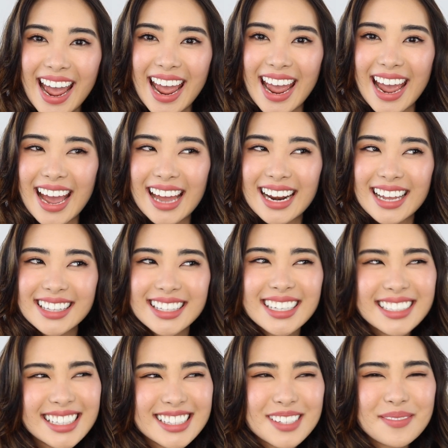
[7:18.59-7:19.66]
And I
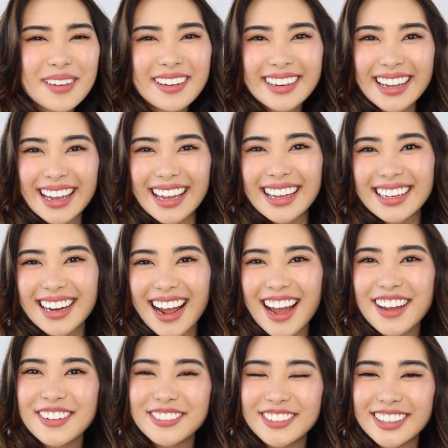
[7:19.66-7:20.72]
think that's about it.
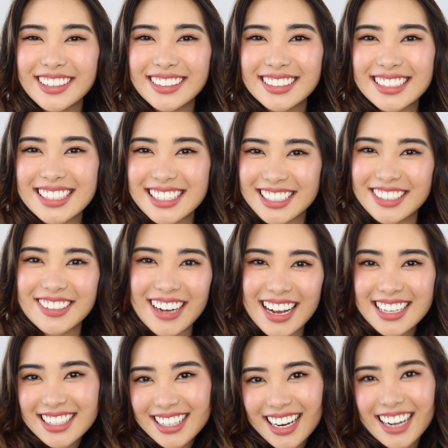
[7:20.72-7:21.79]
I will see you
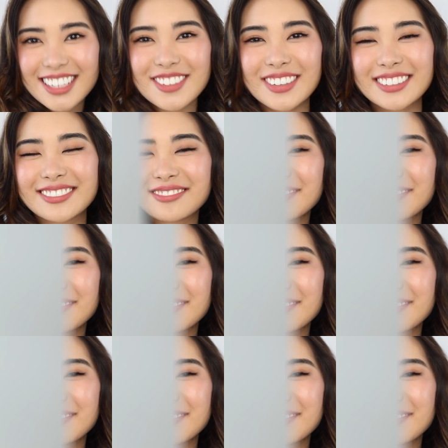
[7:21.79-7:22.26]
guys in the next one.